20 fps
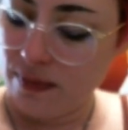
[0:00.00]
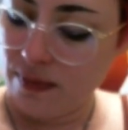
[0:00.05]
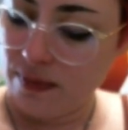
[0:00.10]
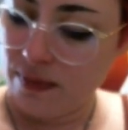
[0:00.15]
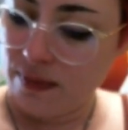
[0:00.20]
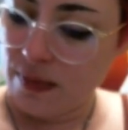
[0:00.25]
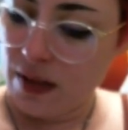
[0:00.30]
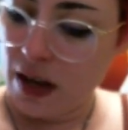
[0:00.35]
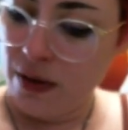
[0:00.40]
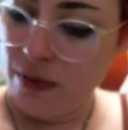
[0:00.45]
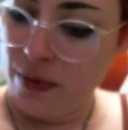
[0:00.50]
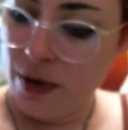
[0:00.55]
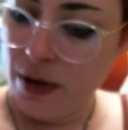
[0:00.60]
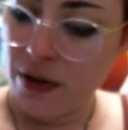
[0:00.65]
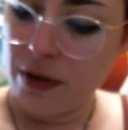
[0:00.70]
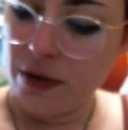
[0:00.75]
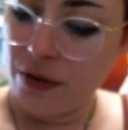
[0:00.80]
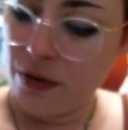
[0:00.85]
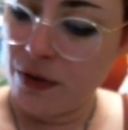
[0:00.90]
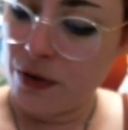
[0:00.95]
I would
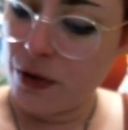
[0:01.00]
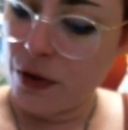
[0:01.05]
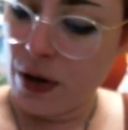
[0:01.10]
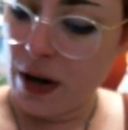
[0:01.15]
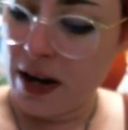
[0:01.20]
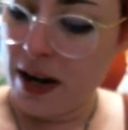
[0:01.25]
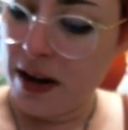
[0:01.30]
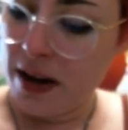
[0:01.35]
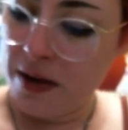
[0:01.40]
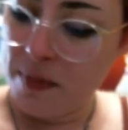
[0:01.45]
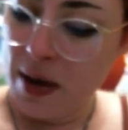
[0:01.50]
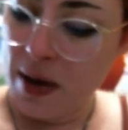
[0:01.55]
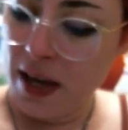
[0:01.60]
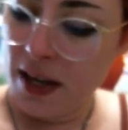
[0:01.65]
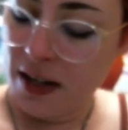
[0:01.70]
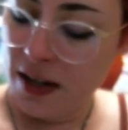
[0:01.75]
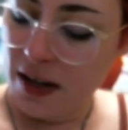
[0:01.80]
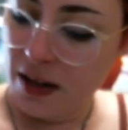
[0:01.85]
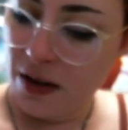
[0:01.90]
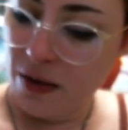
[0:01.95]
try to make
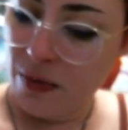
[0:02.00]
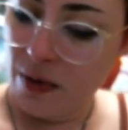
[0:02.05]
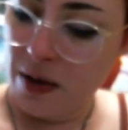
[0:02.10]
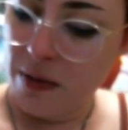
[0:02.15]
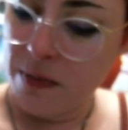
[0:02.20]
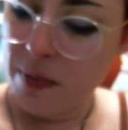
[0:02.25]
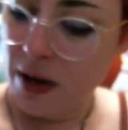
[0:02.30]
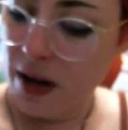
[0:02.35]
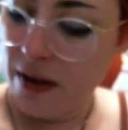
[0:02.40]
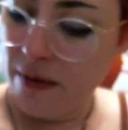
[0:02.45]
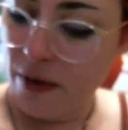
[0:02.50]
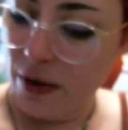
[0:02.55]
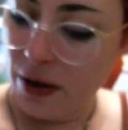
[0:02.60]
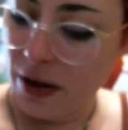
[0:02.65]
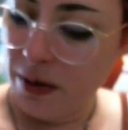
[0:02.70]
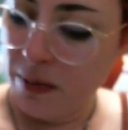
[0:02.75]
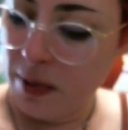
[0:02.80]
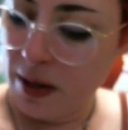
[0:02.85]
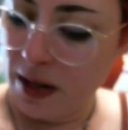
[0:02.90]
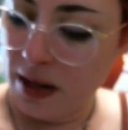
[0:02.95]
another one, but I've already
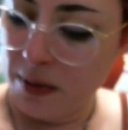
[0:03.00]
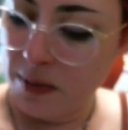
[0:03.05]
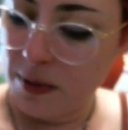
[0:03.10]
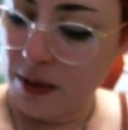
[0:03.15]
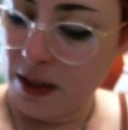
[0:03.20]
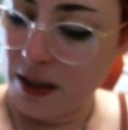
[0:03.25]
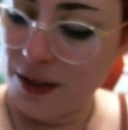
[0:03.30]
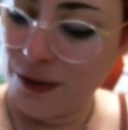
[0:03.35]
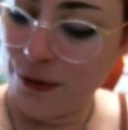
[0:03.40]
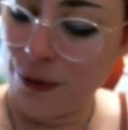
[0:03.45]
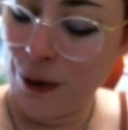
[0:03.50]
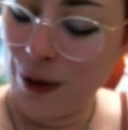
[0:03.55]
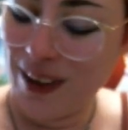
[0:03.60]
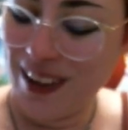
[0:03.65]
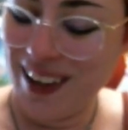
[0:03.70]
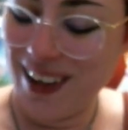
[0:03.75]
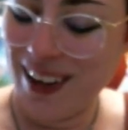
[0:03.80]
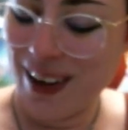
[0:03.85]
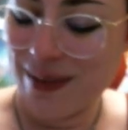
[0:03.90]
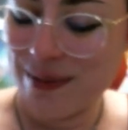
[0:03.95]
been up since 4
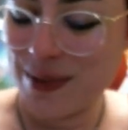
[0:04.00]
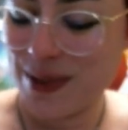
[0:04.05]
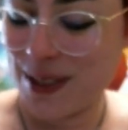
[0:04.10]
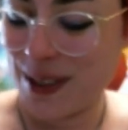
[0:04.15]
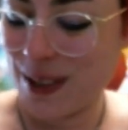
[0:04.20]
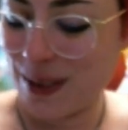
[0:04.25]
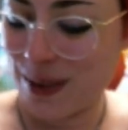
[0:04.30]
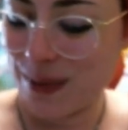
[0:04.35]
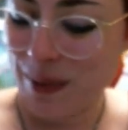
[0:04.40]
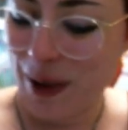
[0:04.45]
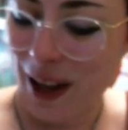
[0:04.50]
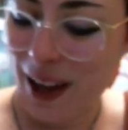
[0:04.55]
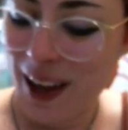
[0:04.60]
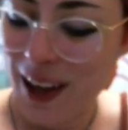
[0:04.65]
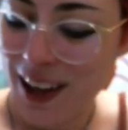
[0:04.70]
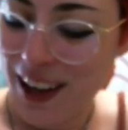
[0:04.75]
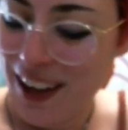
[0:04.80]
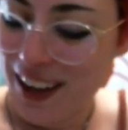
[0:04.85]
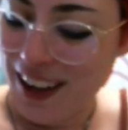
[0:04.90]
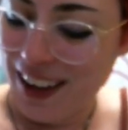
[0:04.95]
a.m., so my
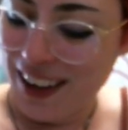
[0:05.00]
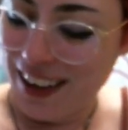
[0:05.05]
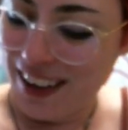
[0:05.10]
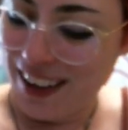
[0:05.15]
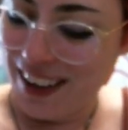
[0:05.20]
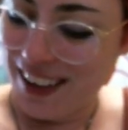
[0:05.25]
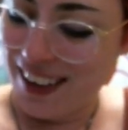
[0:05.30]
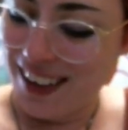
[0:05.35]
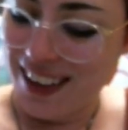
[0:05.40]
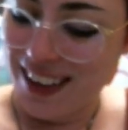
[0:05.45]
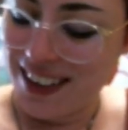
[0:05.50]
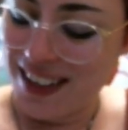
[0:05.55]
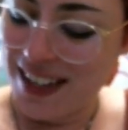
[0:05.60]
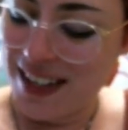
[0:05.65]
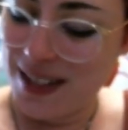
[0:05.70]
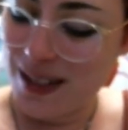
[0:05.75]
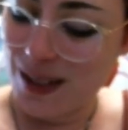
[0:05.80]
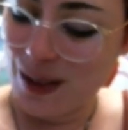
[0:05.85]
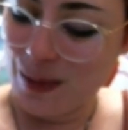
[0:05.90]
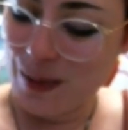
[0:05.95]

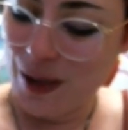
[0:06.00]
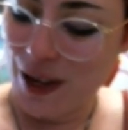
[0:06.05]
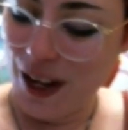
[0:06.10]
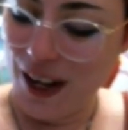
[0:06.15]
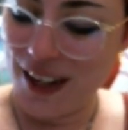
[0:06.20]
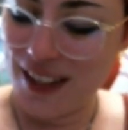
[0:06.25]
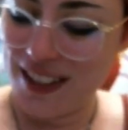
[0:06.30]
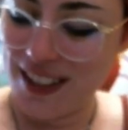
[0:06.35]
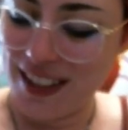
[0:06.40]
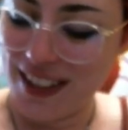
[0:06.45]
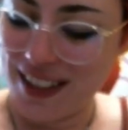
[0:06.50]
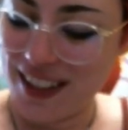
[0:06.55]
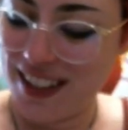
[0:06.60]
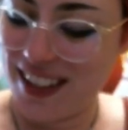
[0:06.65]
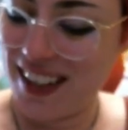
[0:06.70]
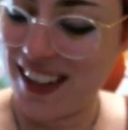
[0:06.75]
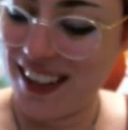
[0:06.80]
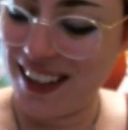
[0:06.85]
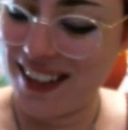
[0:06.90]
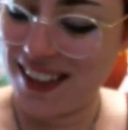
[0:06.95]
determination to
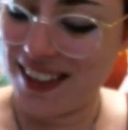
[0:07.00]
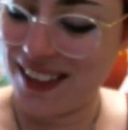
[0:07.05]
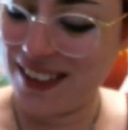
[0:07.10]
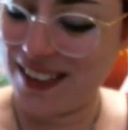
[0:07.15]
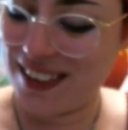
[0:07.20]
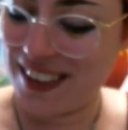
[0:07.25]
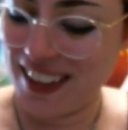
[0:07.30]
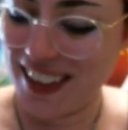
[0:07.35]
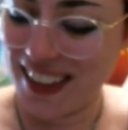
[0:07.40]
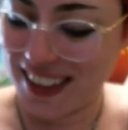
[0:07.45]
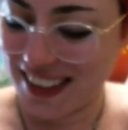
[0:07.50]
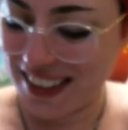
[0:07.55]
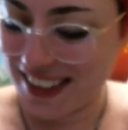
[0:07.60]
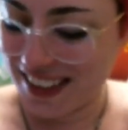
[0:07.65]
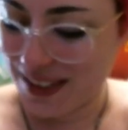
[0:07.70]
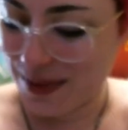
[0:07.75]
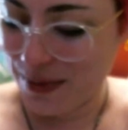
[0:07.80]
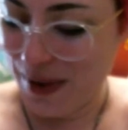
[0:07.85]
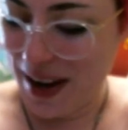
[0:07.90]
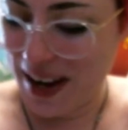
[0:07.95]
do things is
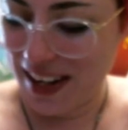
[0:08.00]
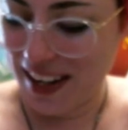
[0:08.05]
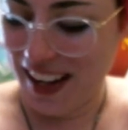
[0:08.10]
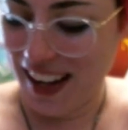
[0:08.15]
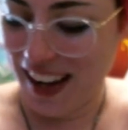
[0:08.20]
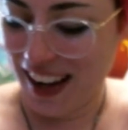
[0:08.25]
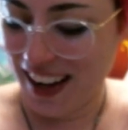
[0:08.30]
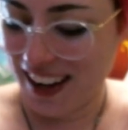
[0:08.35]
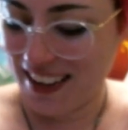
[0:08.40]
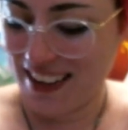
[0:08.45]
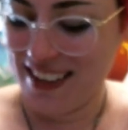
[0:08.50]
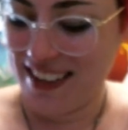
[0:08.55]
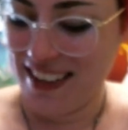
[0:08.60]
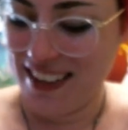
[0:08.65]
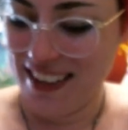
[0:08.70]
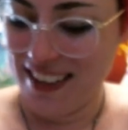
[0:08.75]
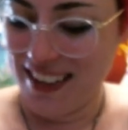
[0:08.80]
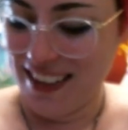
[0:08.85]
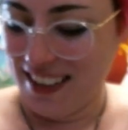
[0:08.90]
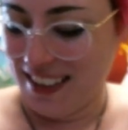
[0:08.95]
waning.
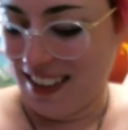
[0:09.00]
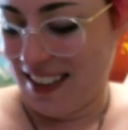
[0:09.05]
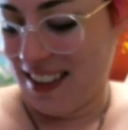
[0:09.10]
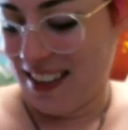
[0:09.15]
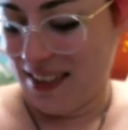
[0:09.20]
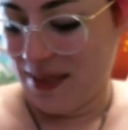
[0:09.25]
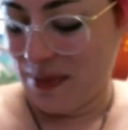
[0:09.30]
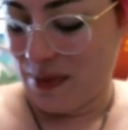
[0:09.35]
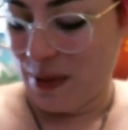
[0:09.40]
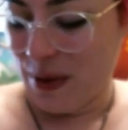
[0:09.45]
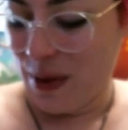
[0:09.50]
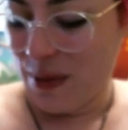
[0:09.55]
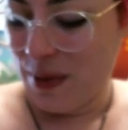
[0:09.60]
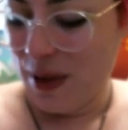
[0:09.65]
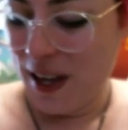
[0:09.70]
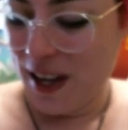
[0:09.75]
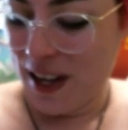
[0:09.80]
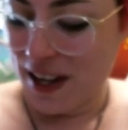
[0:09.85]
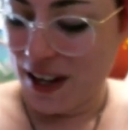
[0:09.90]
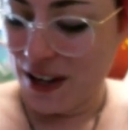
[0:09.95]
Probably
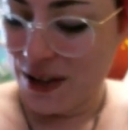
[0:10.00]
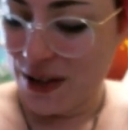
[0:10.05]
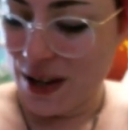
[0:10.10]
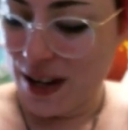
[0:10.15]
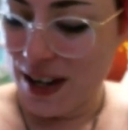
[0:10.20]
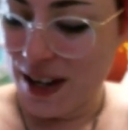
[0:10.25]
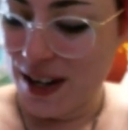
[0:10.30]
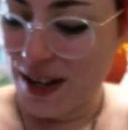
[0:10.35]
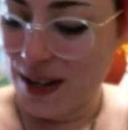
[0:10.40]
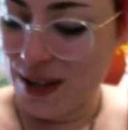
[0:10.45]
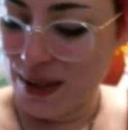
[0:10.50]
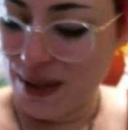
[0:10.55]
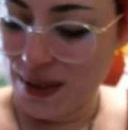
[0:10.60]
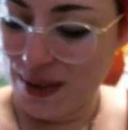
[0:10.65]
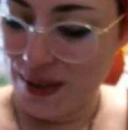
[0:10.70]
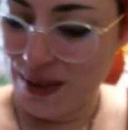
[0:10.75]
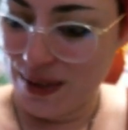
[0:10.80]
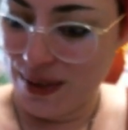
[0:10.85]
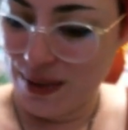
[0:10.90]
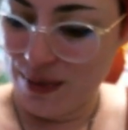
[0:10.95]
gonna try to do
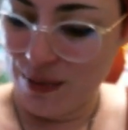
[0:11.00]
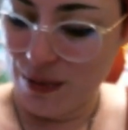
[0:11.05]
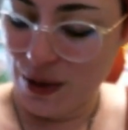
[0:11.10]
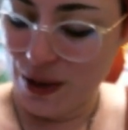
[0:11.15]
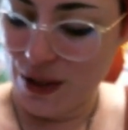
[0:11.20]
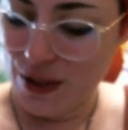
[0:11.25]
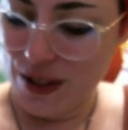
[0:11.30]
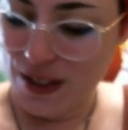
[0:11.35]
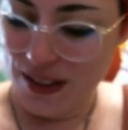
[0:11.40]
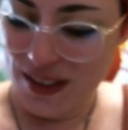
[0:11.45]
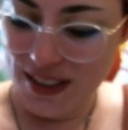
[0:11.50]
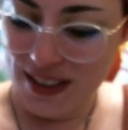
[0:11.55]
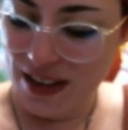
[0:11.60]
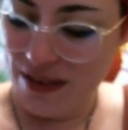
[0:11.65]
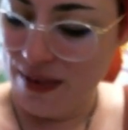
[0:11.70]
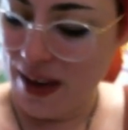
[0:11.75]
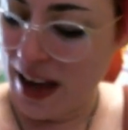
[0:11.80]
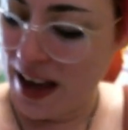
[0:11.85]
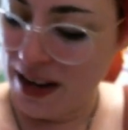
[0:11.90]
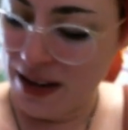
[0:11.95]
more chill stuff. I
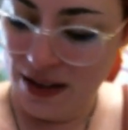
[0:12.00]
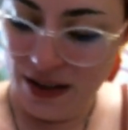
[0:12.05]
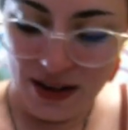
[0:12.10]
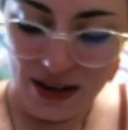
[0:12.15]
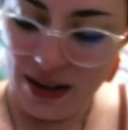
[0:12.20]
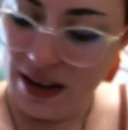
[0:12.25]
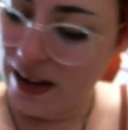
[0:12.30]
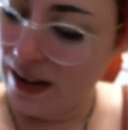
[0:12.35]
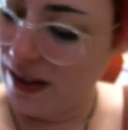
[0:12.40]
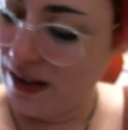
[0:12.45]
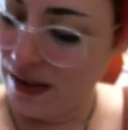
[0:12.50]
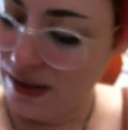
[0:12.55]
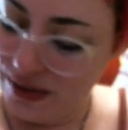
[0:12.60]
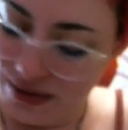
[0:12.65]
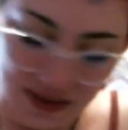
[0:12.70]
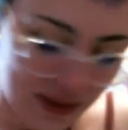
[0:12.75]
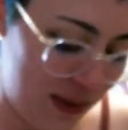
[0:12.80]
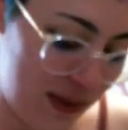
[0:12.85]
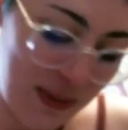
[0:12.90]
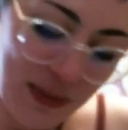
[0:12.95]
don't know how
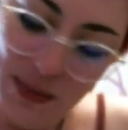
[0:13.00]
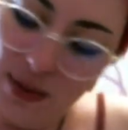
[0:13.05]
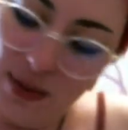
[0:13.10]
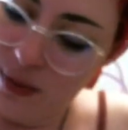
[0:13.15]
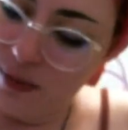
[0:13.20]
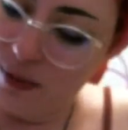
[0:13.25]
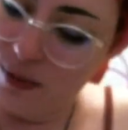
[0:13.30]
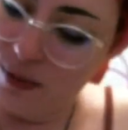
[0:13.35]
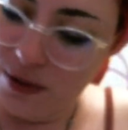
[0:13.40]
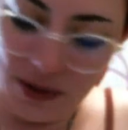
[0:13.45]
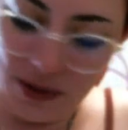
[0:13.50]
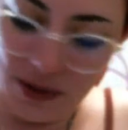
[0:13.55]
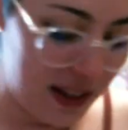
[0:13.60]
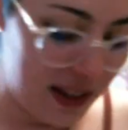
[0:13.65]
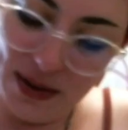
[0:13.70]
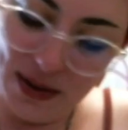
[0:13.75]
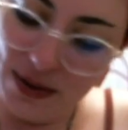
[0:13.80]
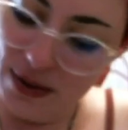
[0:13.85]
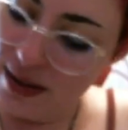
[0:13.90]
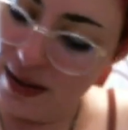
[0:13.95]
people can do
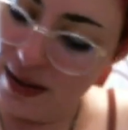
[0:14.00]
it.